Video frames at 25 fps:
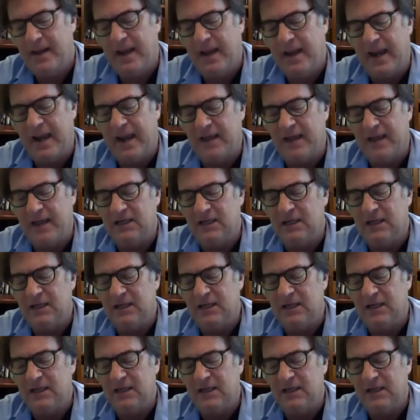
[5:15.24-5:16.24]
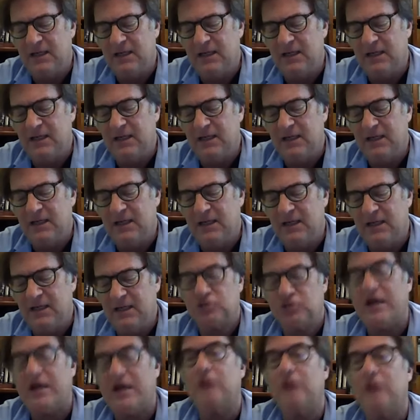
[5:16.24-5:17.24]
and he punched
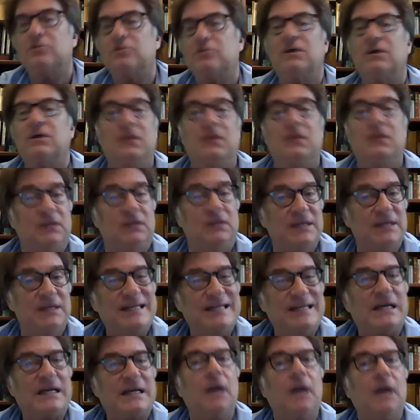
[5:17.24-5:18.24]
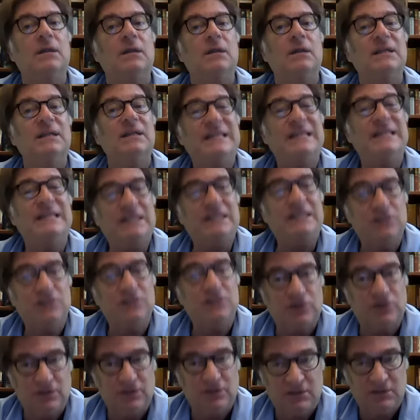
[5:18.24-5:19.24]
out lytic
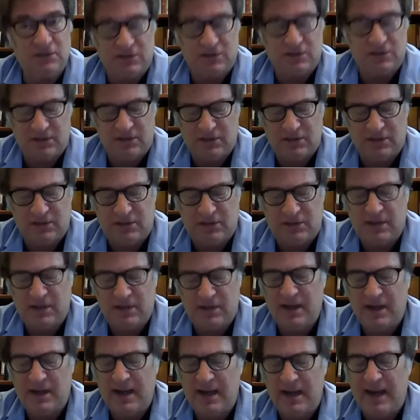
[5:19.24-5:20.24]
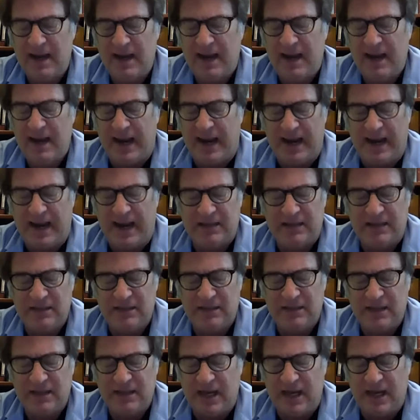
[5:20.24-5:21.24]
lesions, and
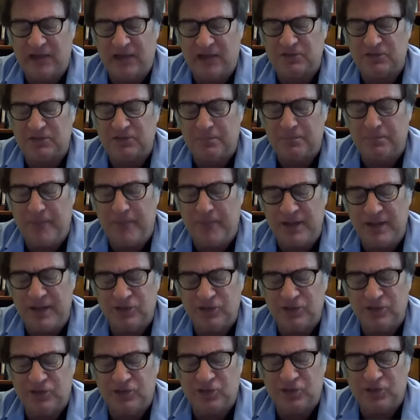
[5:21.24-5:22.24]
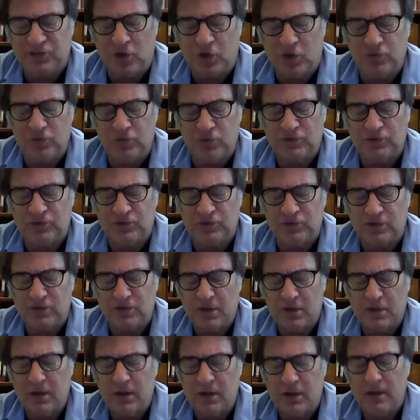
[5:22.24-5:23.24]
he has Bence Jones
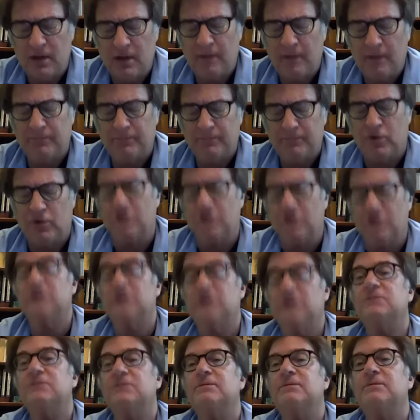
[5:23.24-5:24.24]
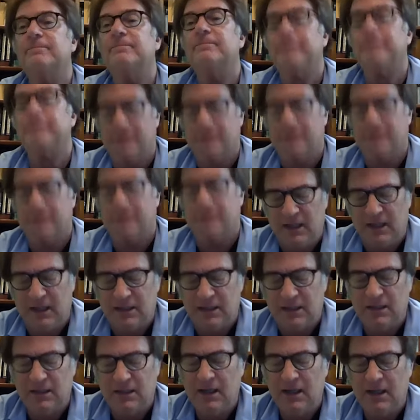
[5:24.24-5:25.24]
proteins
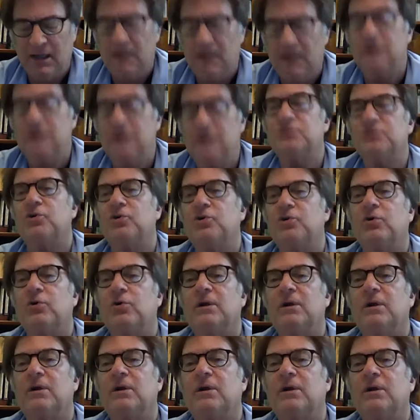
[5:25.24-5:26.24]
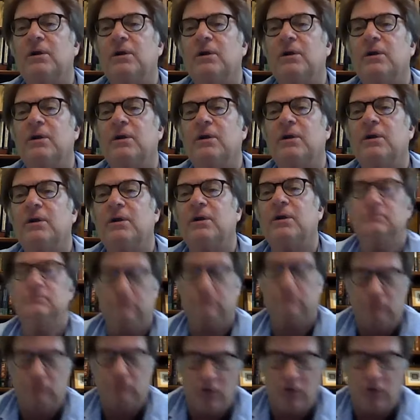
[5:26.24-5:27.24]
in his urine.
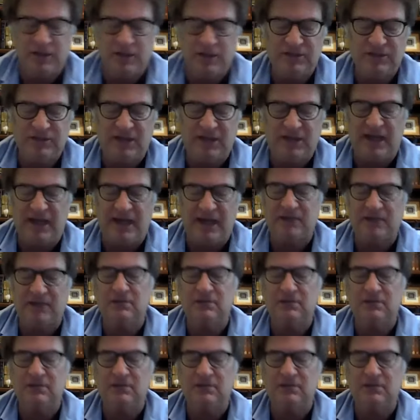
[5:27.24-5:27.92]
What is that?